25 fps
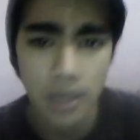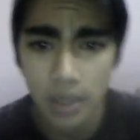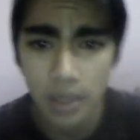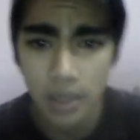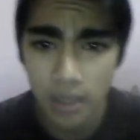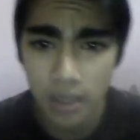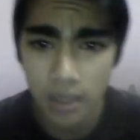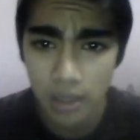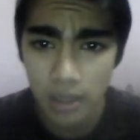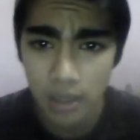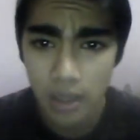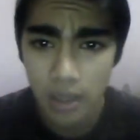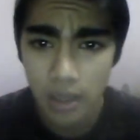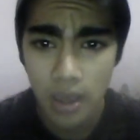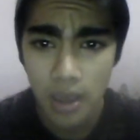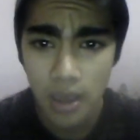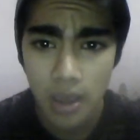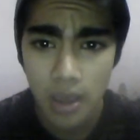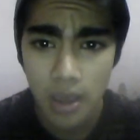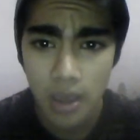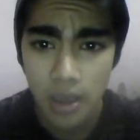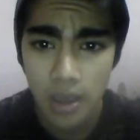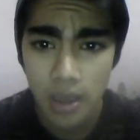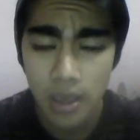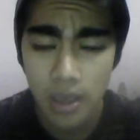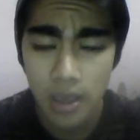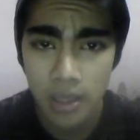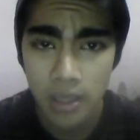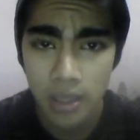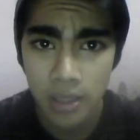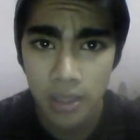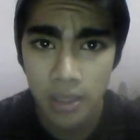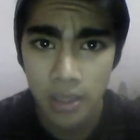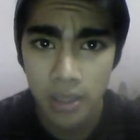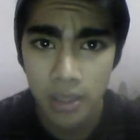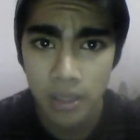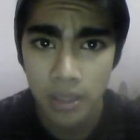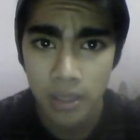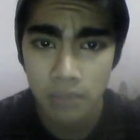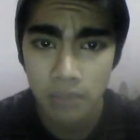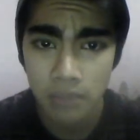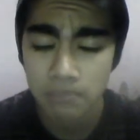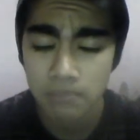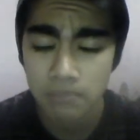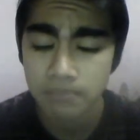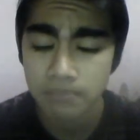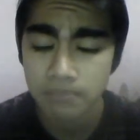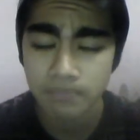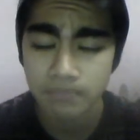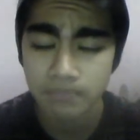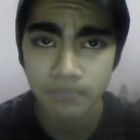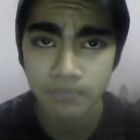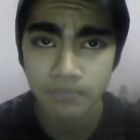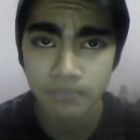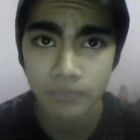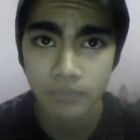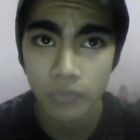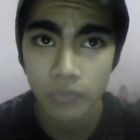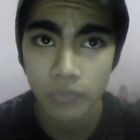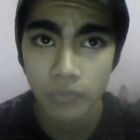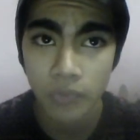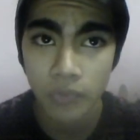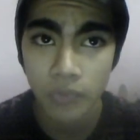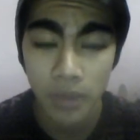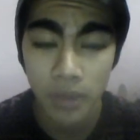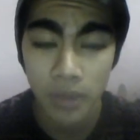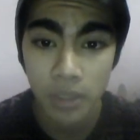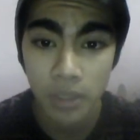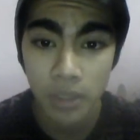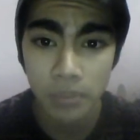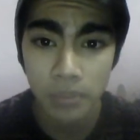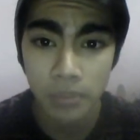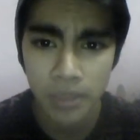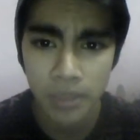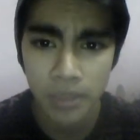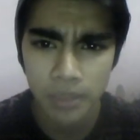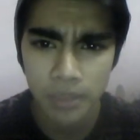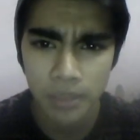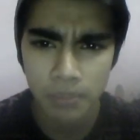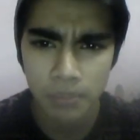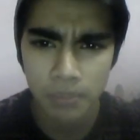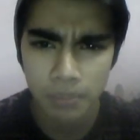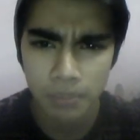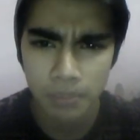uh, uh favorite per